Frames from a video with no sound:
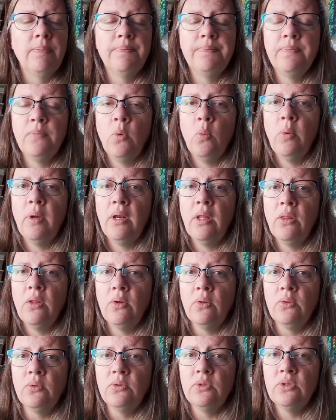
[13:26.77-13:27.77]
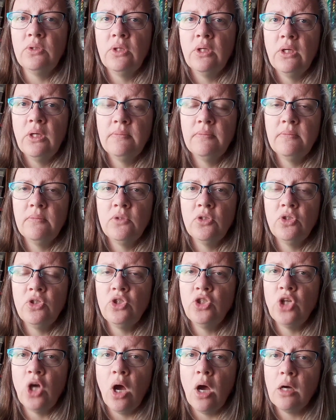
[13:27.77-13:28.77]
one of those
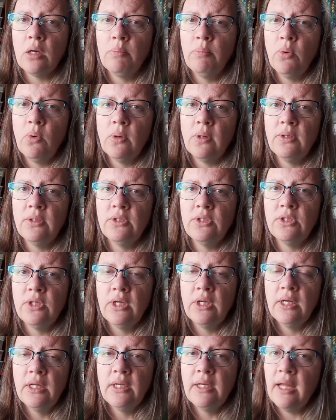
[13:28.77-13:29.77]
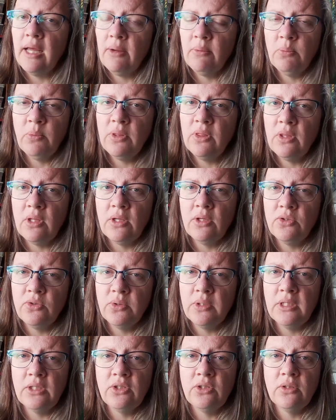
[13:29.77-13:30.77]
chalkboards, not with the
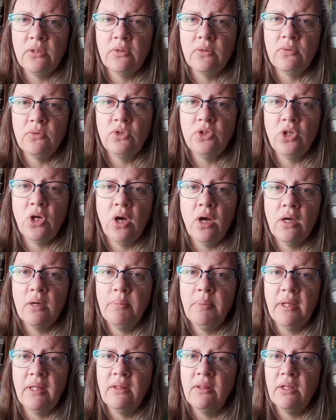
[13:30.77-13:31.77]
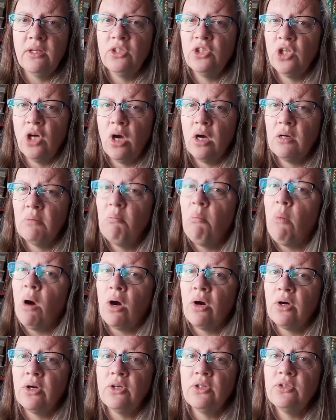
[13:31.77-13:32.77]
traditional chalk, but the chalk
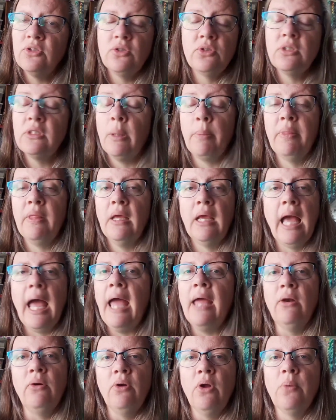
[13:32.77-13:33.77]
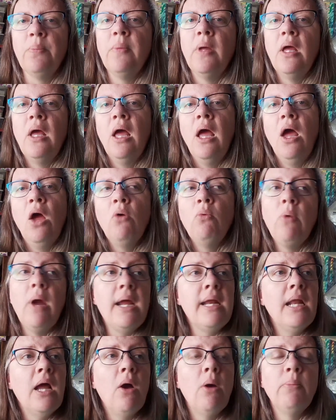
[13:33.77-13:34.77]
markers or something. I don't know.
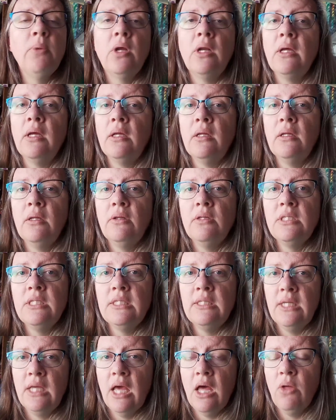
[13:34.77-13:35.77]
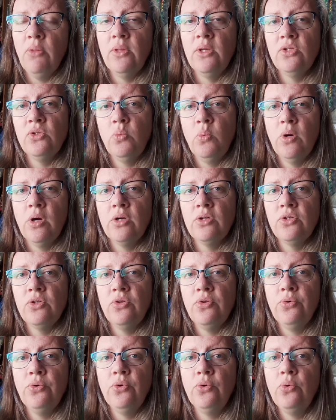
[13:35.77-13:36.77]
Right now I'm going to see how this works
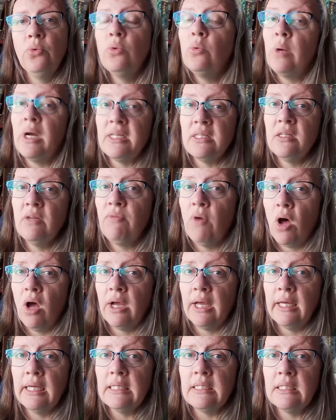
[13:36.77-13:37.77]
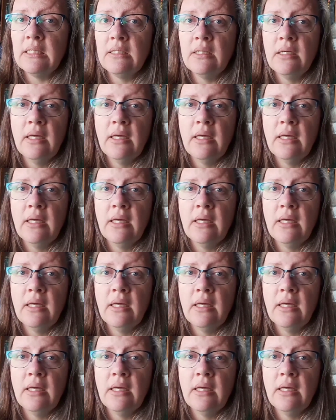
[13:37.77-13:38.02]
through the rest of August,